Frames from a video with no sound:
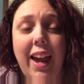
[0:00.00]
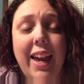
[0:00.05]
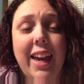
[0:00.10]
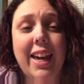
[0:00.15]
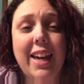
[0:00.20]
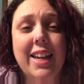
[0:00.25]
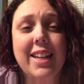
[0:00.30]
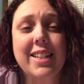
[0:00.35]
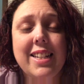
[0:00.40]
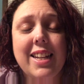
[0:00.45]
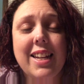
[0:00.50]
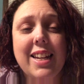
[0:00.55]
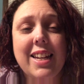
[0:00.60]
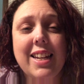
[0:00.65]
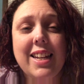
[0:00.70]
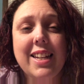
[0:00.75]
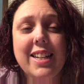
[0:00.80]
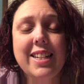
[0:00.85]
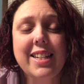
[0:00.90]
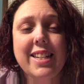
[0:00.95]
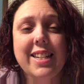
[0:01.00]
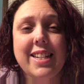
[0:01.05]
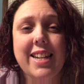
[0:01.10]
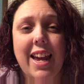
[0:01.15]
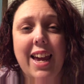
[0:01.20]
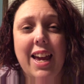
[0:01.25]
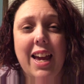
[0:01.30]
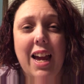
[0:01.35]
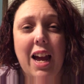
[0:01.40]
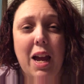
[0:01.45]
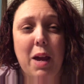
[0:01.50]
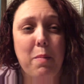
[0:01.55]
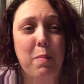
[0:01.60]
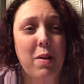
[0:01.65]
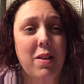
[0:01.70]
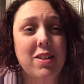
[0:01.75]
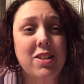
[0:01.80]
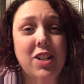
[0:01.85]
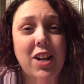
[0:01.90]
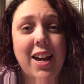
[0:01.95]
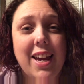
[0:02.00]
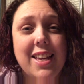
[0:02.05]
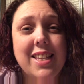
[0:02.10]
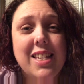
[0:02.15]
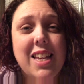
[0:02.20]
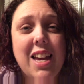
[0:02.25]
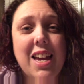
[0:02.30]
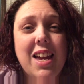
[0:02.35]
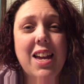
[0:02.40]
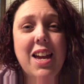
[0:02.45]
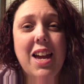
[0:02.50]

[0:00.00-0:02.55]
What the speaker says: And today I apologize